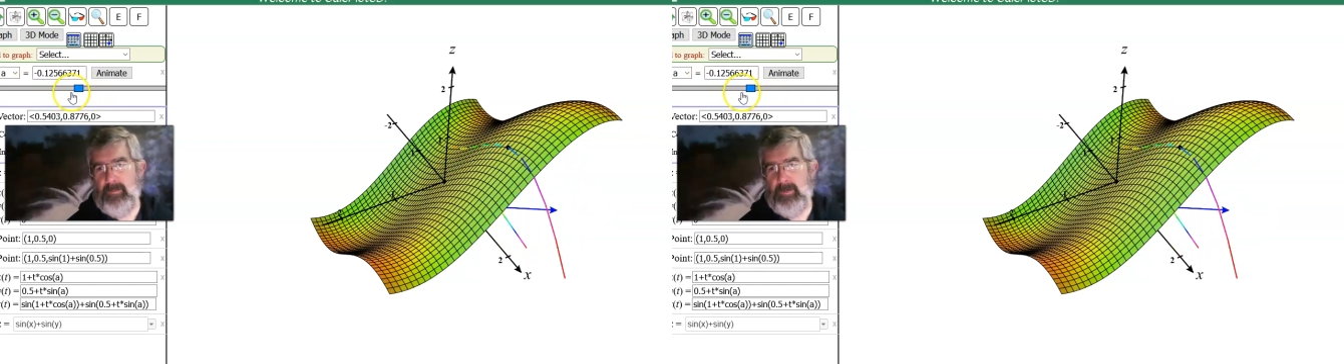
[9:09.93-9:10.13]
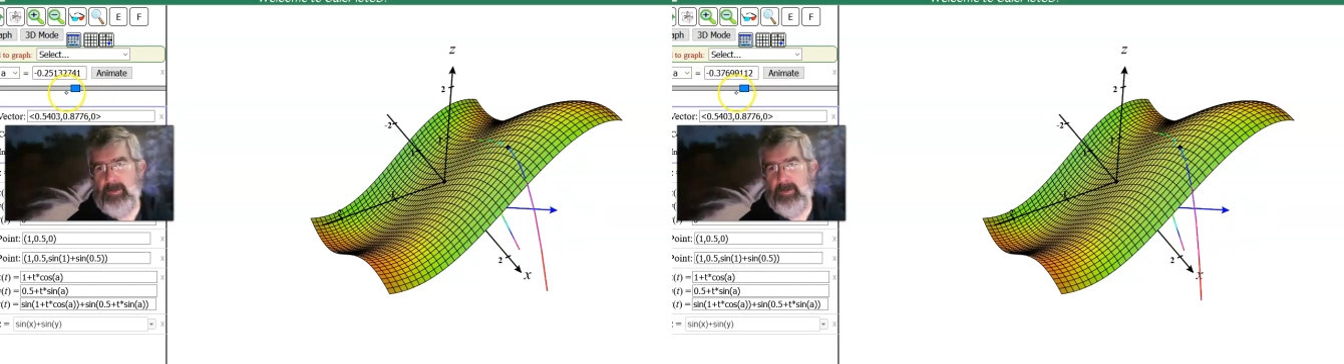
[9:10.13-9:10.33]

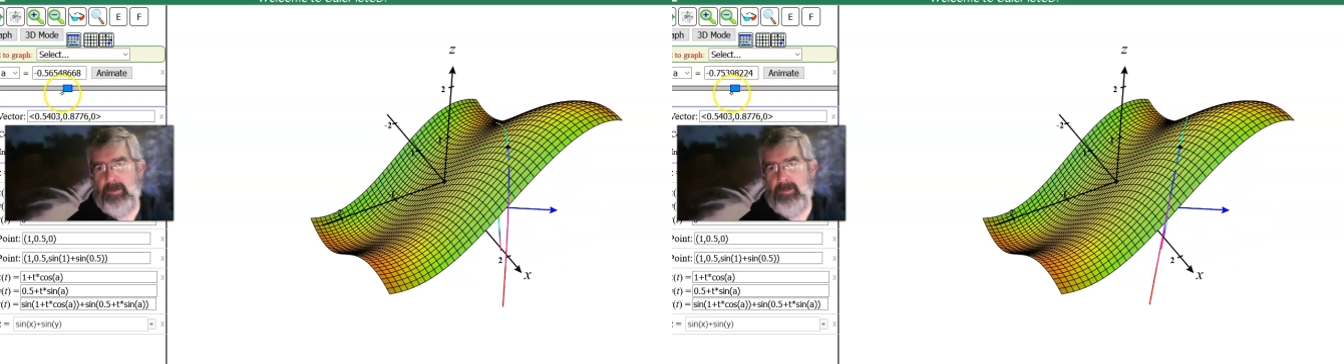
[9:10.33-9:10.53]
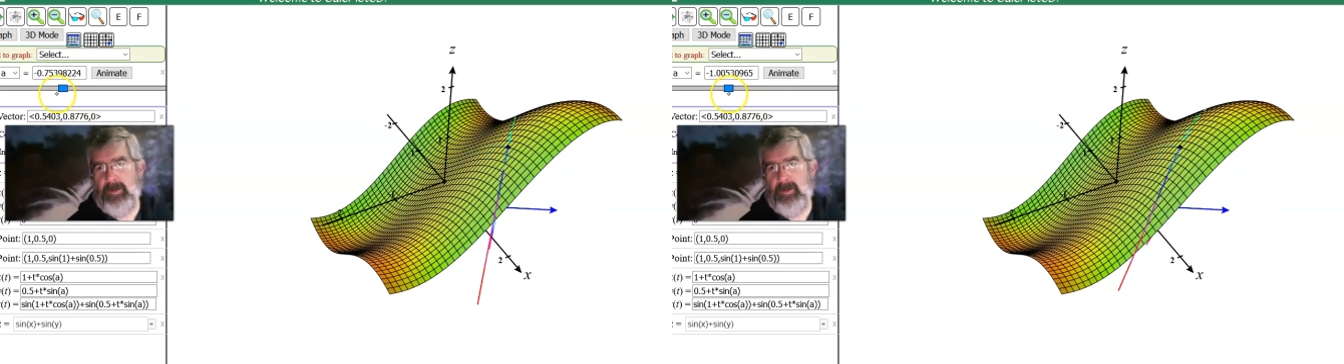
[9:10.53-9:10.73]
you can
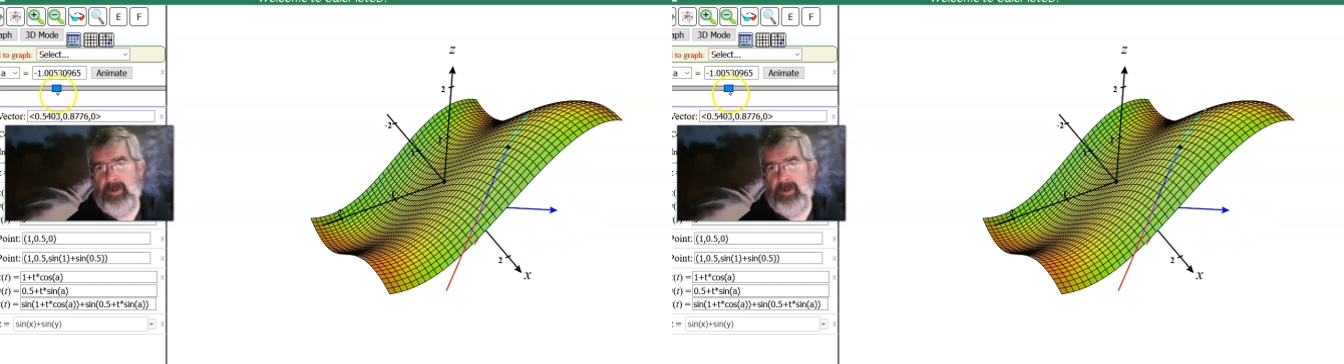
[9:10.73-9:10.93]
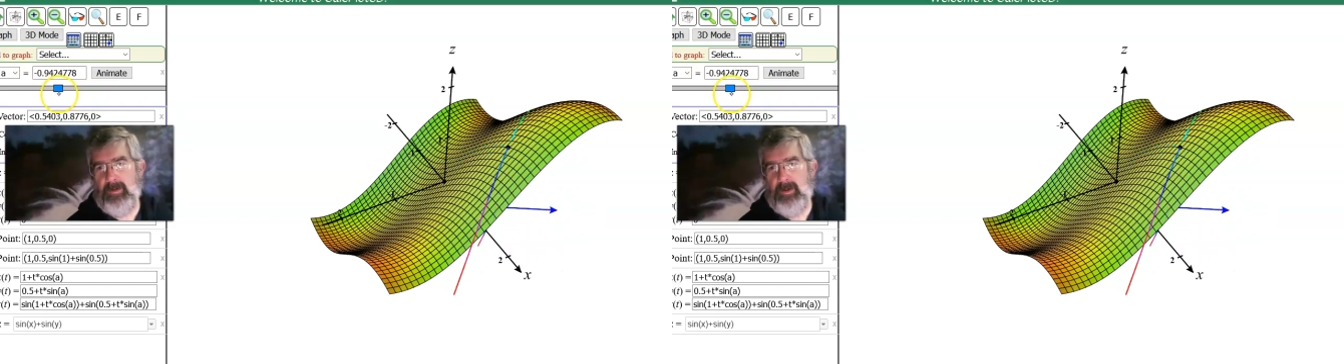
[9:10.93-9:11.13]
see
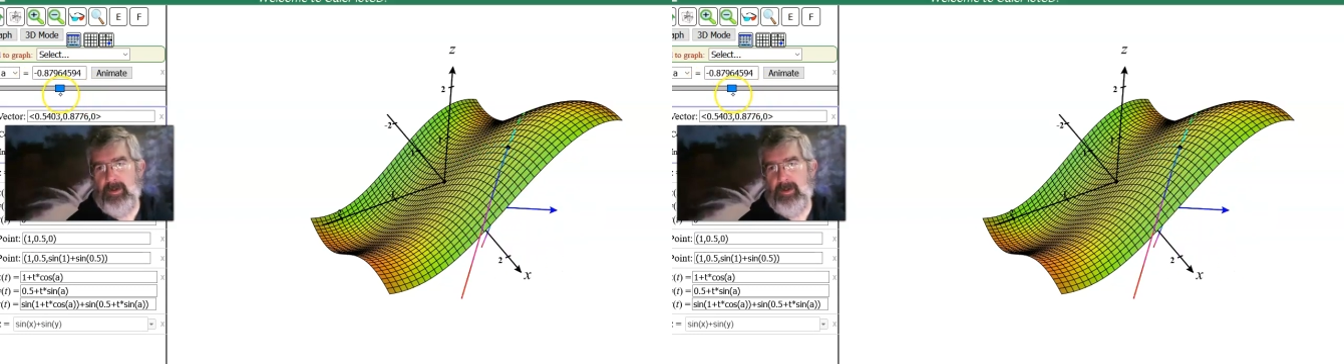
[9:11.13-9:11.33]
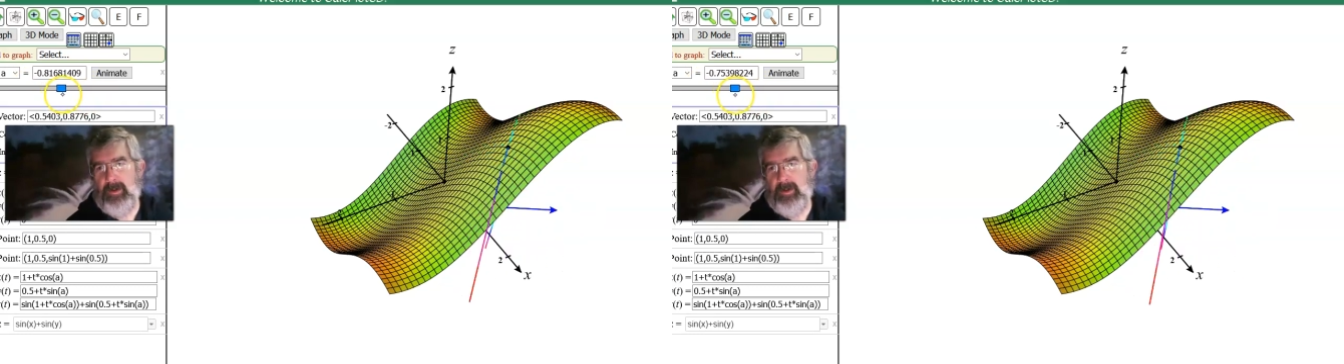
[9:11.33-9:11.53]
that
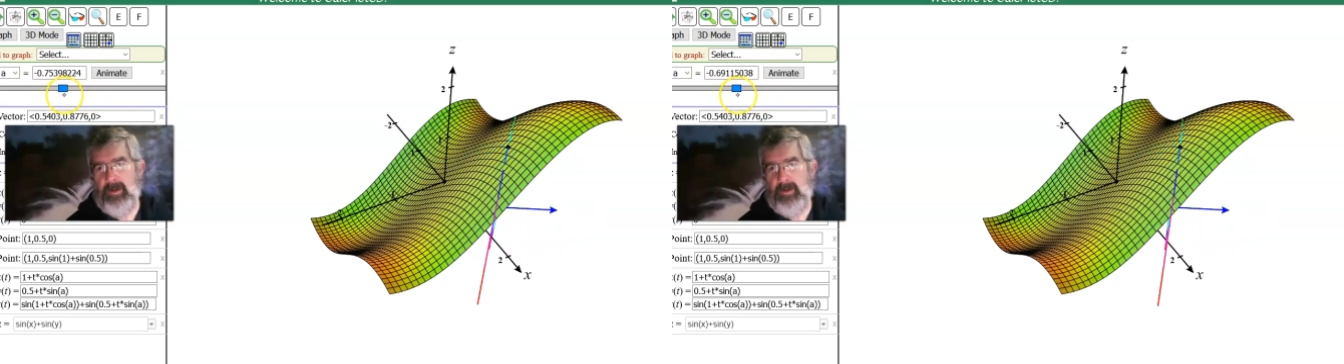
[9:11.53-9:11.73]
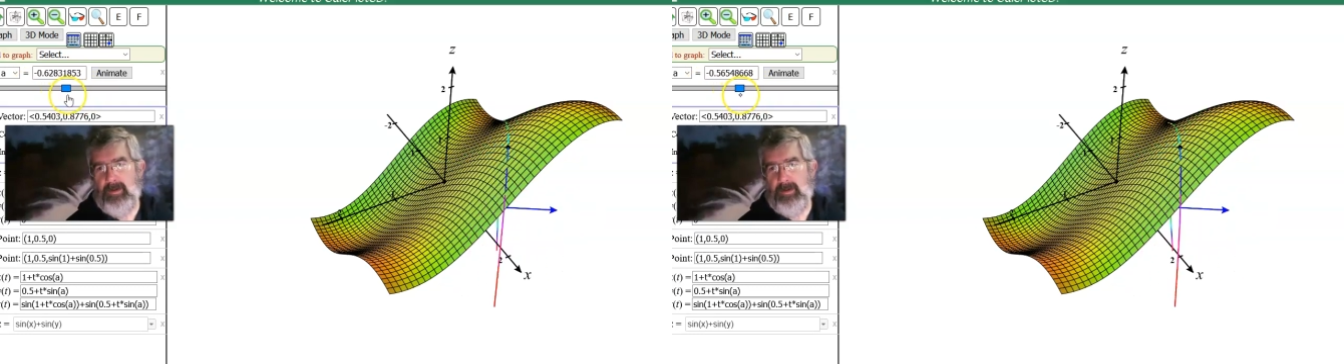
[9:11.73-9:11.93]

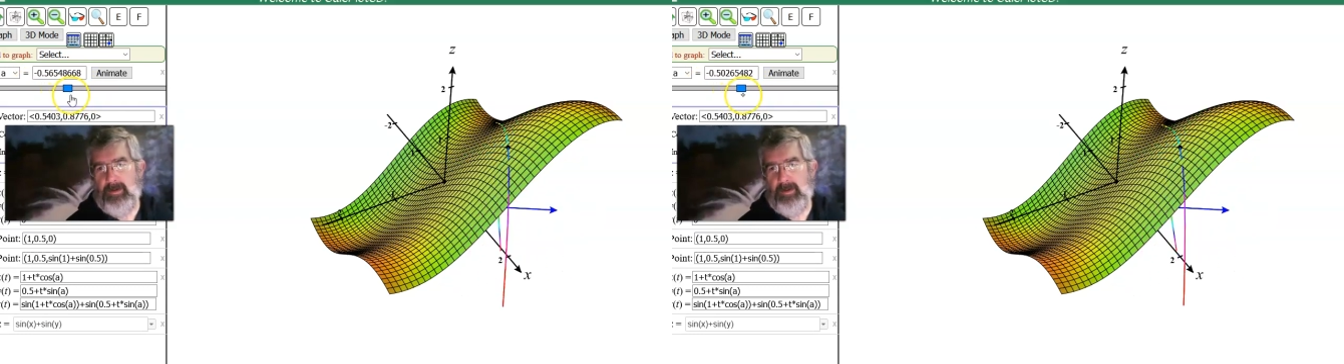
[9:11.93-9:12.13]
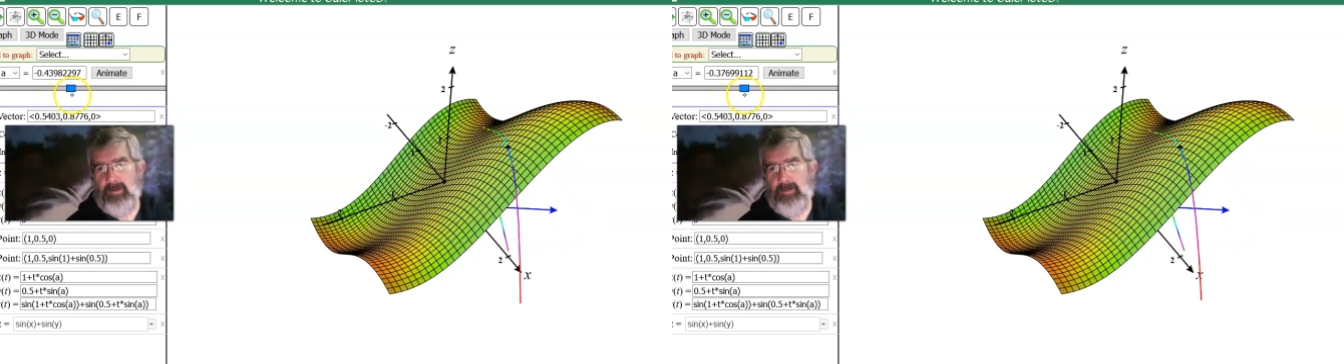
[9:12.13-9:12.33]
the
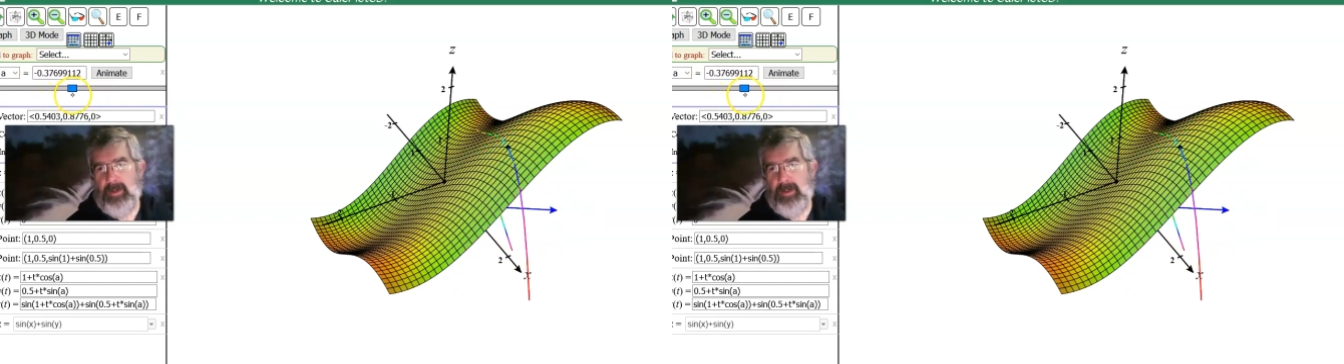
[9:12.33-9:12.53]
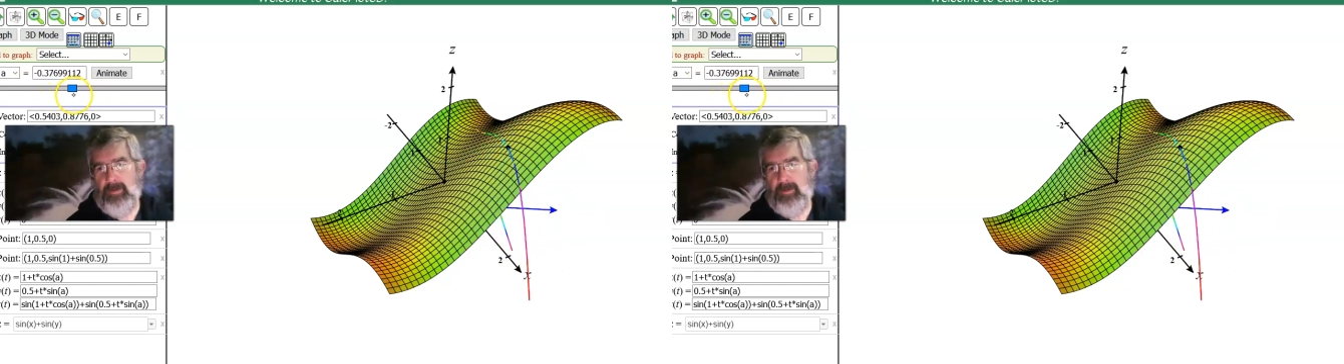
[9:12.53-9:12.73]
curve
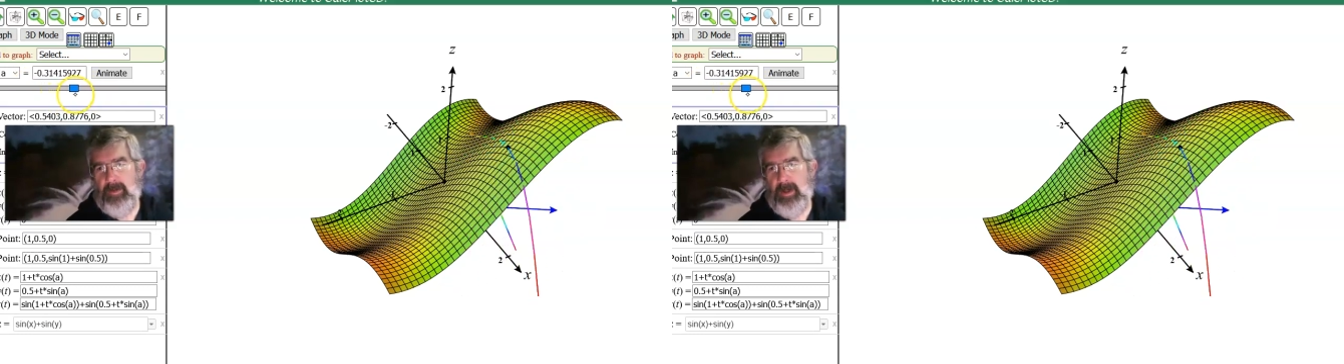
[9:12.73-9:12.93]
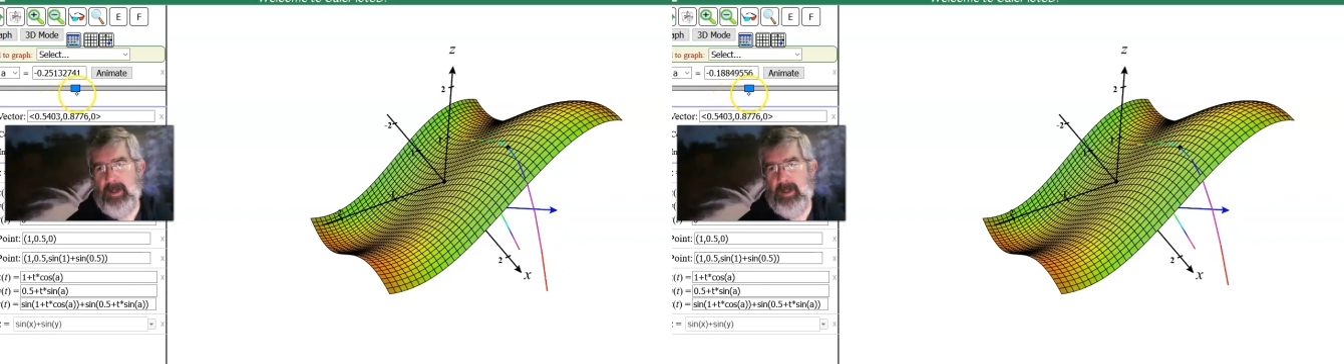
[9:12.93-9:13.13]
changes,
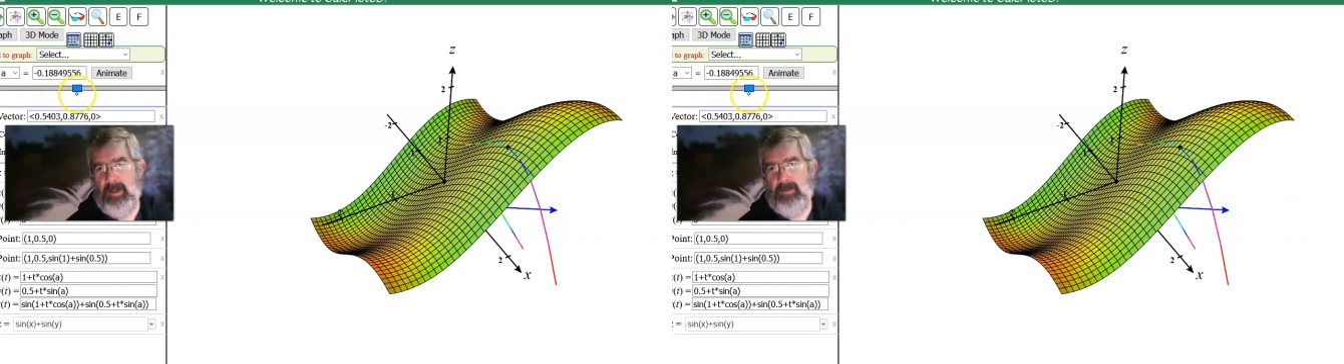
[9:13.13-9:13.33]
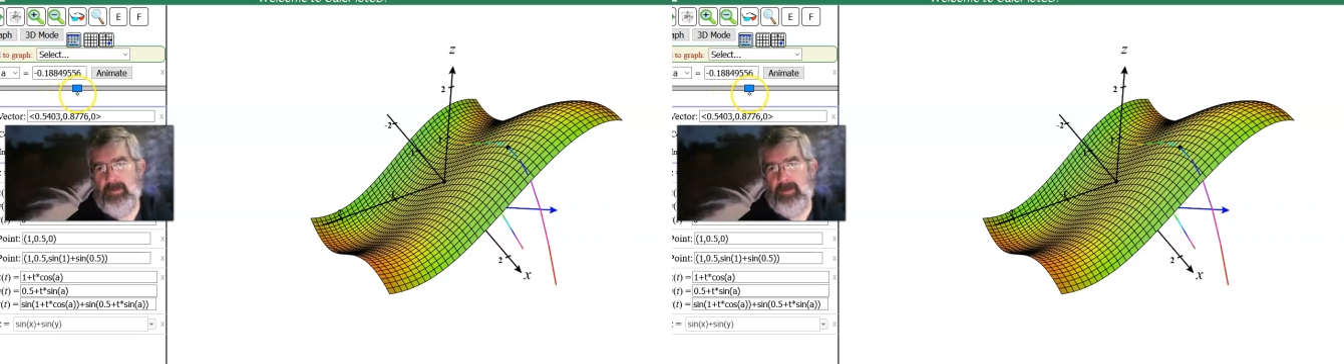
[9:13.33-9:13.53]

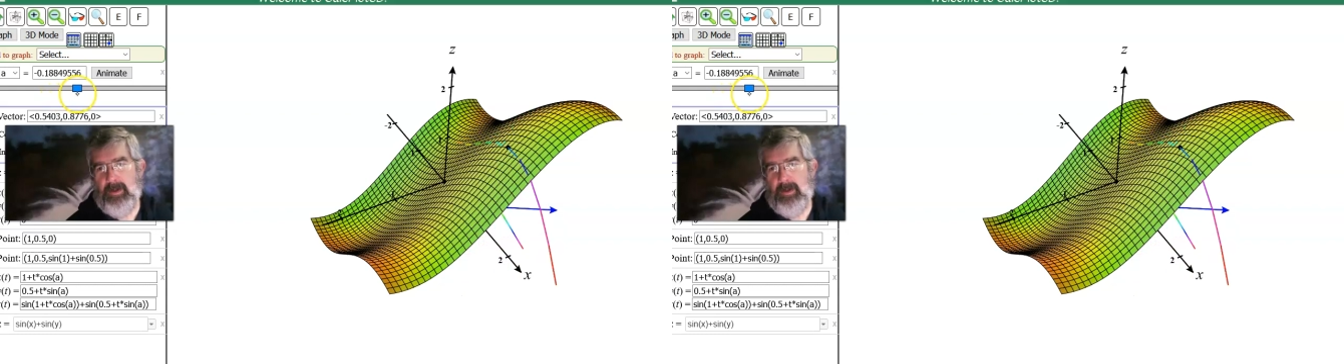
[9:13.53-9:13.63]
and